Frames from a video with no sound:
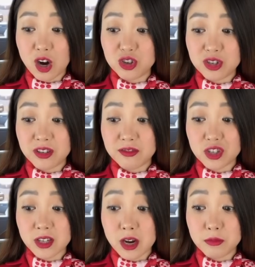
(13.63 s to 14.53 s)
I heard you the
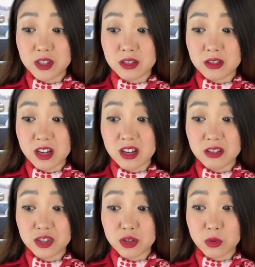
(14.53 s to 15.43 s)
first time, just
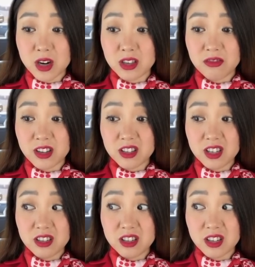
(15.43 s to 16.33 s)
not sure why you felt the
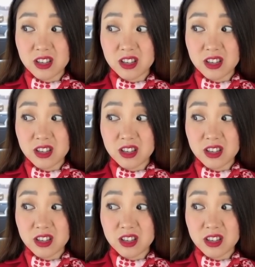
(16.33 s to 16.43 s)
need to